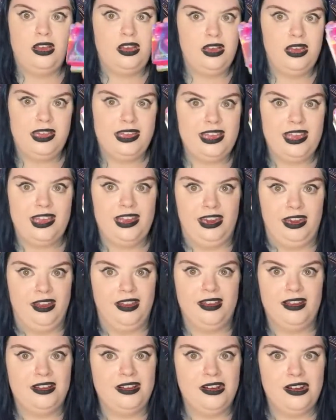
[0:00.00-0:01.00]
again,
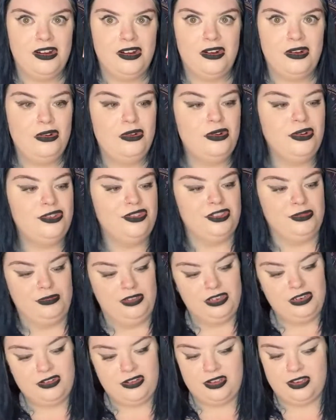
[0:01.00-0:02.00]
awesome.
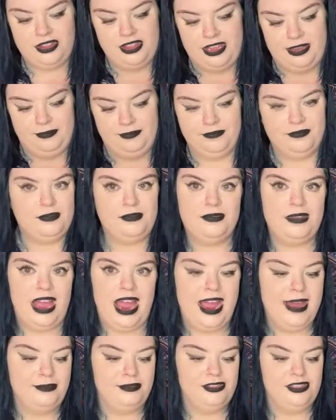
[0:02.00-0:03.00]
Look at them.
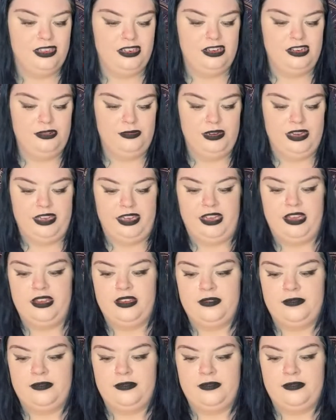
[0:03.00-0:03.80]
Absolutely